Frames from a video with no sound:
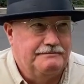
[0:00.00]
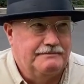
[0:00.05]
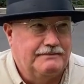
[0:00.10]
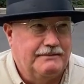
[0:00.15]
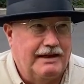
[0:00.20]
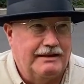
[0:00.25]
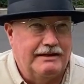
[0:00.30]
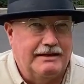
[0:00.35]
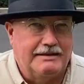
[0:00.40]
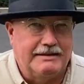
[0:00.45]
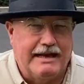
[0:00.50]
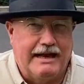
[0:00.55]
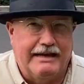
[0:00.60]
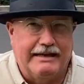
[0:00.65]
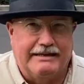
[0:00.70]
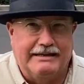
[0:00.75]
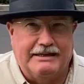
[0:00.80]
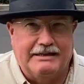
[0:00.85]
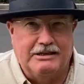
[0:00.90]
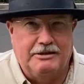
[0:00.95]
at least I had
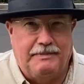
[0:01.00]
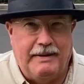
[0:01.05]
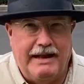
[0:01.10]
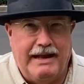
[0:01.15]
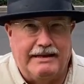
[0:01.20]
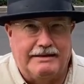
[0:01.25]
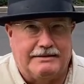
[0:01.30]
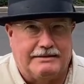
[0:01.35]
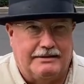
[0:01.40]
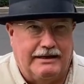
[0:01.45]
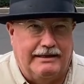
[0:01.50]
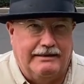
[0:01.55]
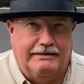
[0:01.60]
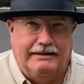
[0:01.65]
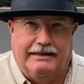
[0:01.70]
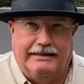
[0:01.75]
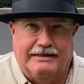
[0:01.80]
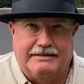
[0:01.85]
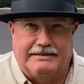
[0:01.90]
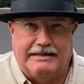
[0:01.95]
a kick in the pants. I,
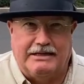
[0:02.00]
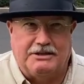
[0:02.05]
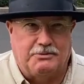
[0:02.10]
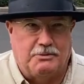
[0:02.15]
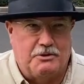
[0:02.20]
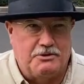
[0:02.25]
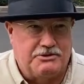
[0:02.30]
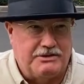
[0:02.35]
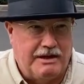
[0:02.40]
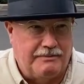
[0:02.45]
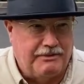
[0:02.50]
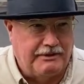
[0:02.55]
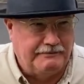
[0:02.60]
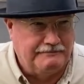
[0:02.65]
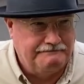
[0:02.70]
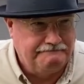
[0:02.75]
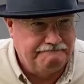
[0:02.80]
I guess that's worth something.